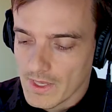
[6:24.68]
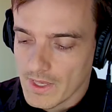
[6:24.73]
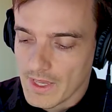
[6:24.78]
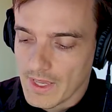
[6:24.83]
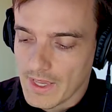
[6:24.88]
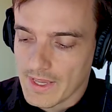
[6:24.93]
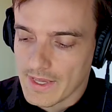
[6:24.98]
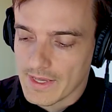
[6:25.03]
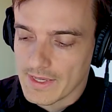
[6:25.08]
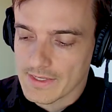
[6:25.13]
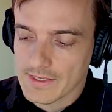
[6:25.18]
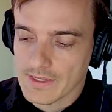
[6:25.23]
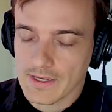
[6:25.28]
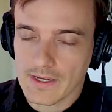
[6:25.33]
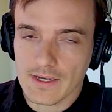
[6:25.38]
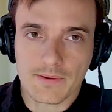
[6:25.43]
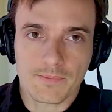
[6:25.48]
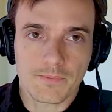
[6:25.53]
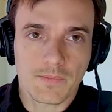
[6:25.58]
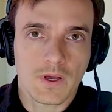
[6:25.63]
And
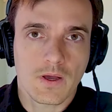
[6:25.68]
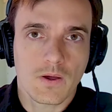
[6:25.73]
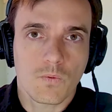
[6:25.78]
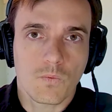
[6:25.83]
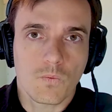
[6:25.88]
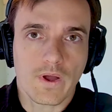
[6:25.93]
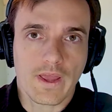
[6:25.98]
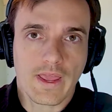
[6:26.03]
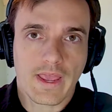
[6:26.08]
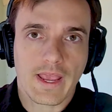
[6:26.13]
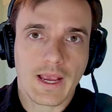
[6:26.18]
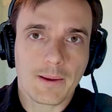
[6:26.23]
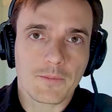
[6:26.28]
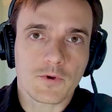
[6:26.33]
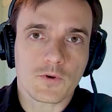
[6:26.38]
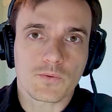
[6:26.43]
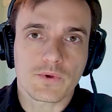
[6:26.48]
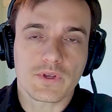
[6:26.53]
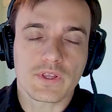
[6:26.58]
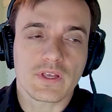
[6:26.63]
what
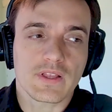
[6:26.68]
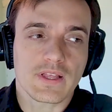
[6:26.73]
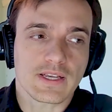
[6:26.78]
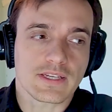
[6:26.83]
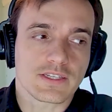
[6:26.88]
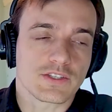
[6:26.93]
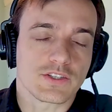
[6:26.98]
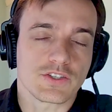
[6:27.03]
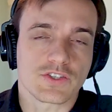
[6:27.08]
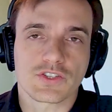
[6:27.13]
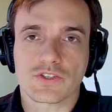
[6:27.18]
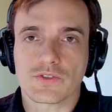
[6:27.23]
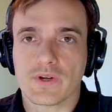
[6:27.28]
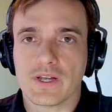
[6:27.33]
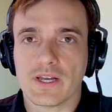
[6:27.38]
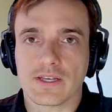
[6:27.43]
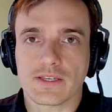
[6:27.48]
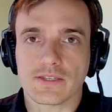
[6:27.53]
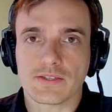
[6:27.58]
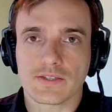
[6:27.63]
Hammer really likes to
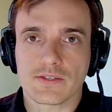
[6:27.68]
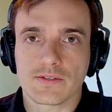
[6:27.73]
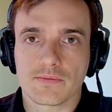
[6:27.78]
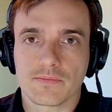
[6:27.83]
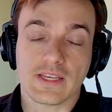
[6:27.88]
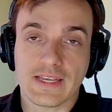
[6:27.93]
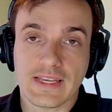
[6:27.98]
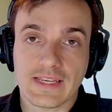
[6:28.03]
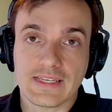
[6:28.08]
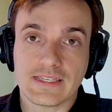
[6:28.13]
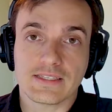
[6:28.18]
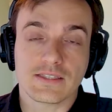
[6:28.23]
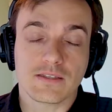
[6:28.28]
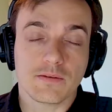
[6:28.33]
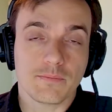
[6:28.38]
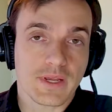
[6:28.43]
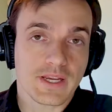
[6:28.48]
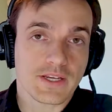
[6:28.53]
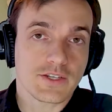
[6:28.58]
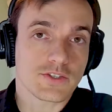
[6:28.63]
stress is to
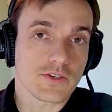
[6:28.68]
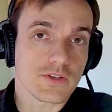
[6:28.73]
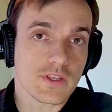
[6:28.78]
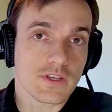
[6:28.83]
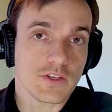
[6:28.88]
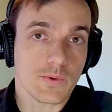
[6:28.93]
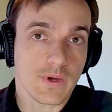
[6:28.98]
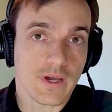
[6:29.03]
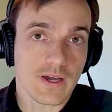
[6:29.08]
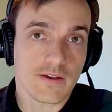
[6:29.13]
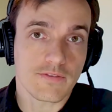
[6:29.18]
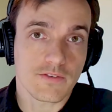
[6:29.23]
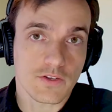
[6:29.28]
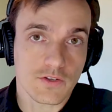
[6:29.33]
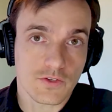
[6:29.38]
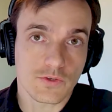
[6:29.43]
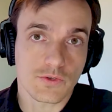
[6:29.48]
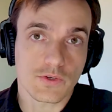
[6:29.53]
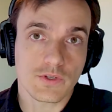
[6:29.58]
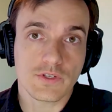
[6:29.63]
make sure that you
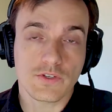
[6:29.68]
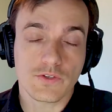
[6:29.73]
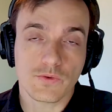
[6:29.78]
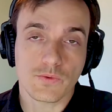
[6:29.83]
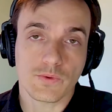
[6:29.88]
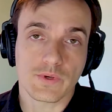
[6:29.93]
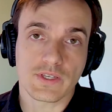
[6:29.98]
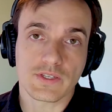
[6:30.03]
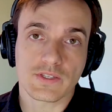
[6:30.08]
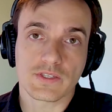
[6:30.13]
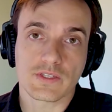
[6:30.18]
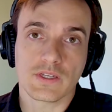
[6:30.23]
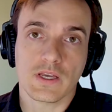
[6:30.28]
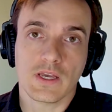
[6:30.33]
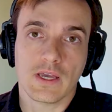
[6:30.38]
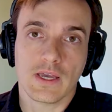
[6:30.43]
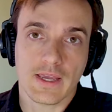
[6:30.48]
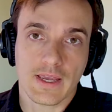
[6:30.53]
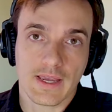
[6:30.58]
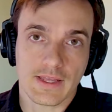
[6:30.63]
have good twist
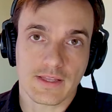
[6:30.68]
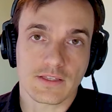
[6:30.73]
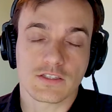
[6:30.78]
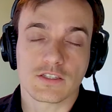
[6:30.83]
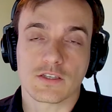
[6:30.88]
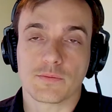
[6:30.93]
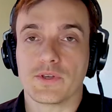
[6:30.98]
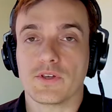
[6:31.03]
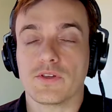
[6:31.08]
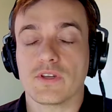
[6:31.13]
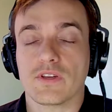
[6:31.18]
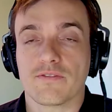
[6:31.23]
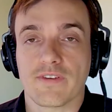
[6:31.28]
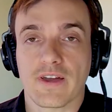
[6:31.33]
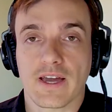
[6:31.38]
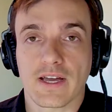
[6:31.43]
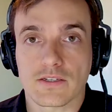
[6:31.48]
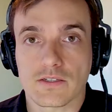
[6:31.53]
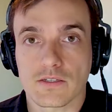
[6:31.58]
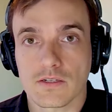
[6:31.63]
and stability
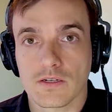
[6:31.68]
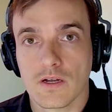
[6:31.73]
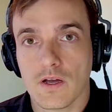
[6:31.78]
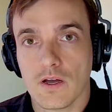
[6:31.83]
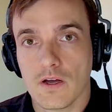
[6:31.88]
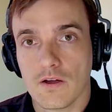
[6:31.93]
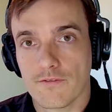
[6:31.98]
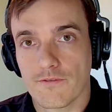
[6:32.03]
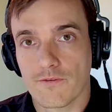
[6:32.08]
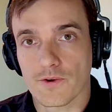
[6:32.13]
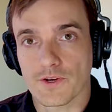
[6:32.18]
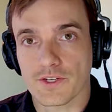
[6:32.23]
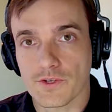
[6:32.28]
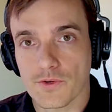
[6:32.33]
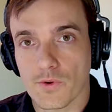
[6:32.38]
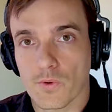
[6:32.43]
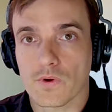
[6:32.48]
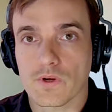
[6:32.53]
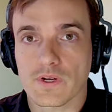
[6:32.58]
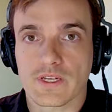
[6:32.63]
factor for
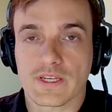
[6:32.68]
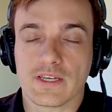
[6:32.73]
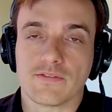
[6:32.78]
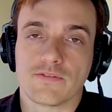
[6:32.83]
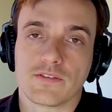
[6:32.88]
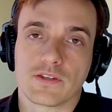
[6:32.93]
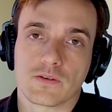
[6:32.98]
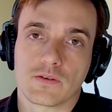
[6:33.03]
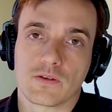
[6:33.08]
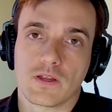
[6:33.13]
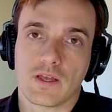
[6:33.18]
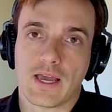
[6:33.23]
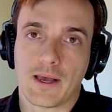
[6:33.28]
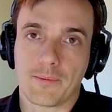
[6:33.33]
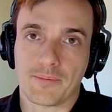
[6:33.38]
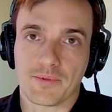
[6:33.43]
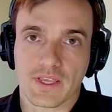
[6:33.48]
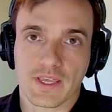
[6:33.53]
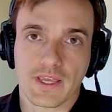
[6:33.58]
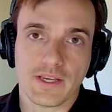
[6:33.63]
your given
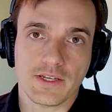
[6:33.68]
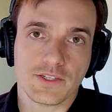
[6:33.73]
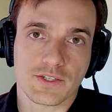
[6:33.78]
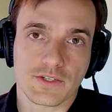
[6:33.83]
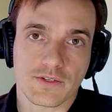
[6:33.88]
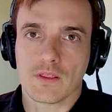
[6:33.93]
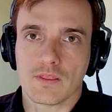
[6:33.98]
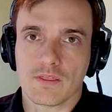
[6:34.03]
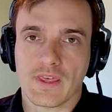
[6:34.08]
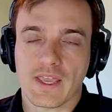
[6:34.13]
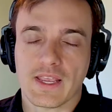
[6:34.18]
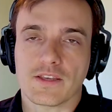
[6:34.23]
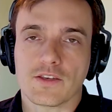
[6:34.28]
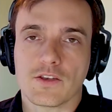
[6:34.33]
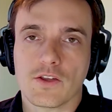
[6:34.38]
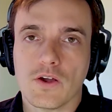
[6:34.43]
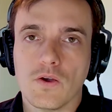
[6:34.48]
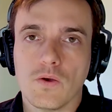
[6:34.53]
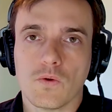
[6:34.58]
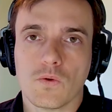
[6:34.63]
application. They
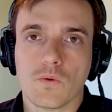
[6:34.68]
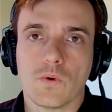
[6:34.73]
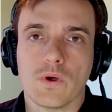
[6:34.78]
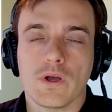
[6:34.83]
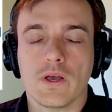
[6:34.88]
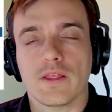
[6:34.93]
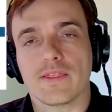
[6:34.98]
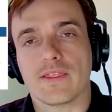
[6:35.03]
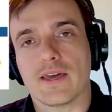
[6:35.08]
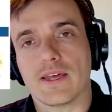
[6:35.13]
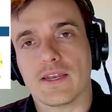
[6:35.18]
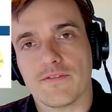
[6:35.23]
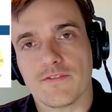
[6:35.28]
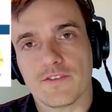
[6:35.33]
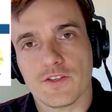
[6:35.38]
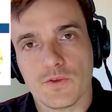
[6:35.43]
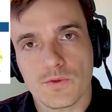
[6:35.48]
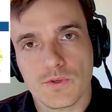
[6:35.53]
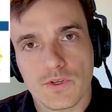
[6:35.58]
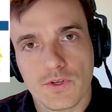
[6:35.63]
know that if
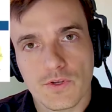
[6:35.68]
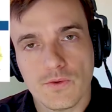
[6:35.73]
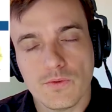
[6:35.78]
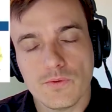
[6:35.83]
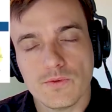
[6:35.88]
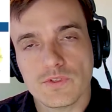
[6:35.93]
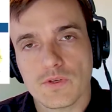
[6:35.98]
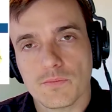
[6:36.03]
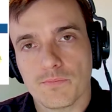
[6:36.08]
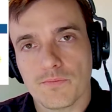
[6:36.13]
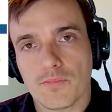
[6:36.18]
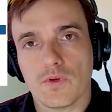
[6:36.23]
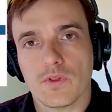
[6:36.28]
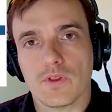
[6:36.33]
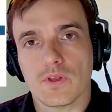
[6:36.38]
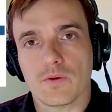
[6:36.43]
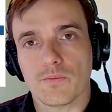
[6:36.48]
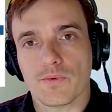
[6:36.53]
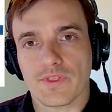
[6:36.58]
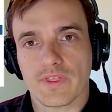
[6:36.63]
you use a
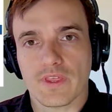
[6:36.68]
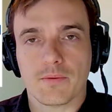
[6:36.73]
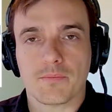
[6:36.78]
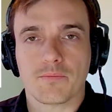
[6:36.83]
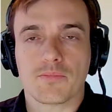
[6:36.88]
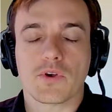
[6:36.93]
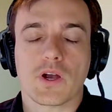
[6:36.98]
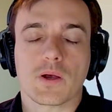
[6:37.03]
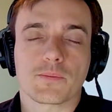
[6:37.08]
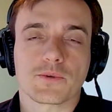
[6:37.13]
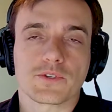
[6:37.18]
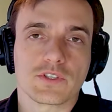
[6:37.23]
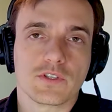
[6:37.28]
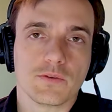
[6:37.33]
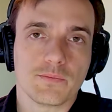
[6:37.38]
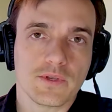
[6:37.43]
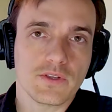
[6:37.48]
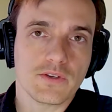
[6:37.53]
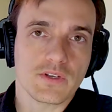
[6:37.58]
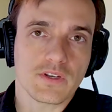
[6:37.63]
bullet with improper
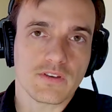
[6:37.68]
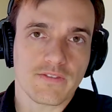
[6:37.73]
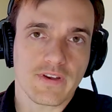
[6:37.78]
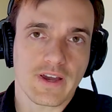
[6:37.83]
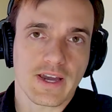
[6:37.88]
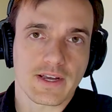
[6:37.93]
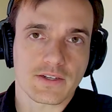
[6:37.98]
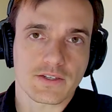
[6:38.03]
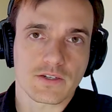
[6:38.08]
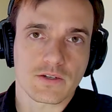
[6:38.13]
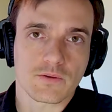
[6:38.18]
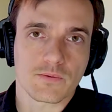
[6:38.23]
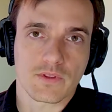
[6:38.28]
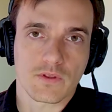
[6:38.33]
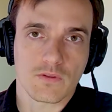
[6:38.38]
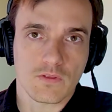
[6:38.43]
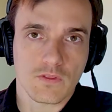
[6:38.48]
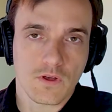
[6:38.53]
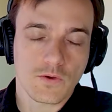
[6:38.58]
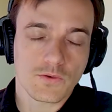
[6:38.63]
stability factor, with a
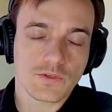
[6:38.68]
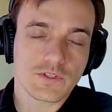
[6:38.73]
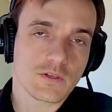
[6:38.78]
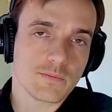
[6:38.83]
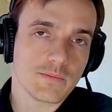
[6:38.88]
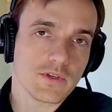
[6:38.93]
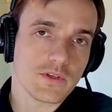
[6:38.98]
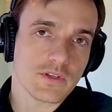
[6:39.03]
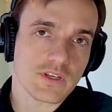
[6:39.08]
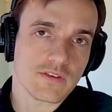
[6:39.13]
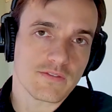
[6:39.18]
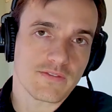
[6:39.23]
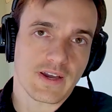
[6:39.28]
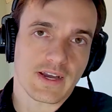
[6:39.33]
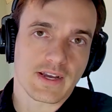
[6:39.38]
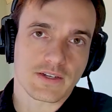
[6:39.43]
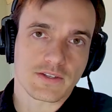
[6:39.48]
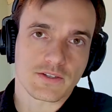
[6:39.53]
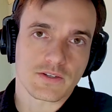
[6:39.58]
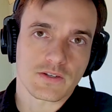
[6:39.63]
low stability
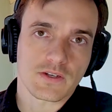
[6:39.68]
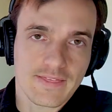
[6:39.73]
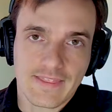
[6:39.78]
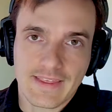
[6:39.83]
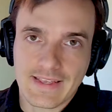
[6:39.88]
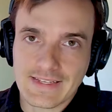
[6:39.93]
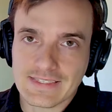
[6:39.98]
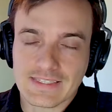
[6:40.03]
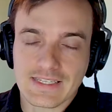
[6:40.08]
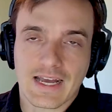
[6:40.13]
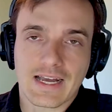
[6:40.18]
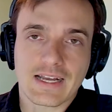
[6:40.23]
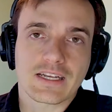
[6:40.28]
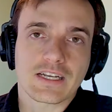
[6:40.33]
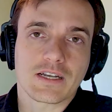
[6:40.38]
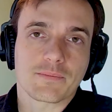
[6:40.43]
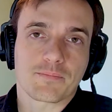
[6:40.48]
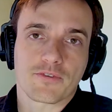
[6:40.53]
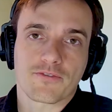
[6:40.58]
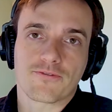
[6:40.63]
factor, it's not
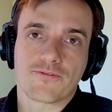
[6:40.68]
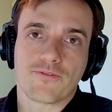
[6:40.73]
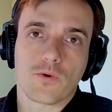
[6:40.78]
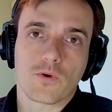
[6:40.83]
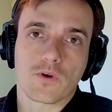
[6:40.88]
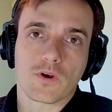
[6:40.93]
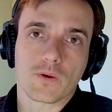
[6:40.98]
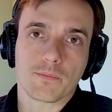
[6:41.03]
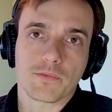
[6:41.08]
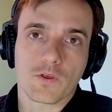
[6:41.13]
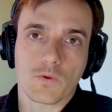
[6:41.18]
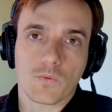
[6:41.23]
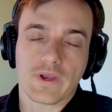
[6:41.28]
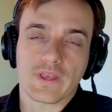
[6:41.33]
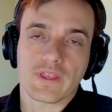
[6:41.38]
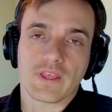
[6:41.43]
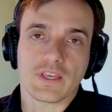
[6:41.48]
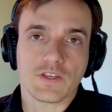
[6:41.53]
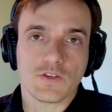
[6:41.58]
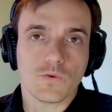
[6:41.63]
going to perform the
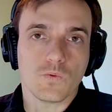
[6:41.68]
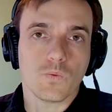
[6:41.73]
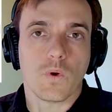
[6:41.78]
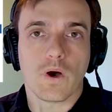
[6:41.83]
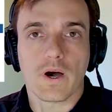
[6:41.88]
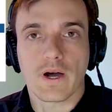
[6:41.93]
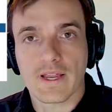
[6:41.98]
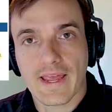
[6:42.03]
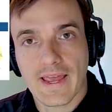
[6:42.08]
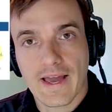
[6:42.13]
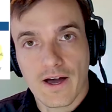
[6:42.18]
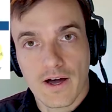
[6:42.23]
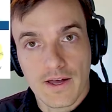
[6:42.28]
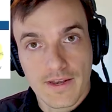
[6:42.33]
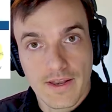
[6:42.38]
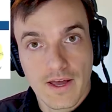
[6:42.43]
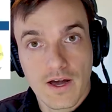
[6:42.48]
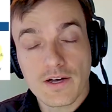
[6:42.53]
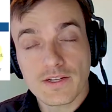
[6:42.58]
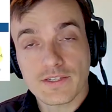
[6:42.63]
way that you want on
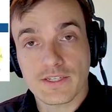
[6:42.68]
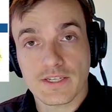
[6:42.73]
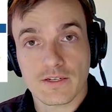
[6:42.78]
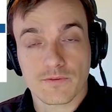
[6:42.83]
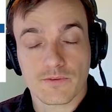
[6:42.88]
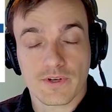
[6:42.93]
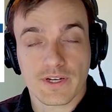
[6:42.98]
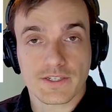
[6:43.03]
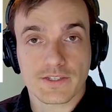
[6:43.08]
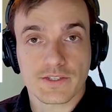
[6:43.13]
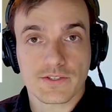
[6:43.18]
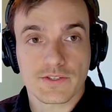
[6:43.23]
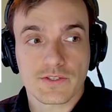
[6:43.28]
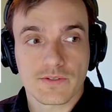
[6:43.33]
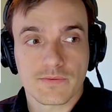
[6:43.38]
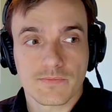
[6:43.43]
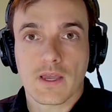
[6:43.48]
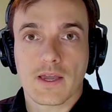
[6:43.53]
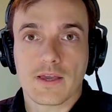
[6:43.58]
hunting ranges.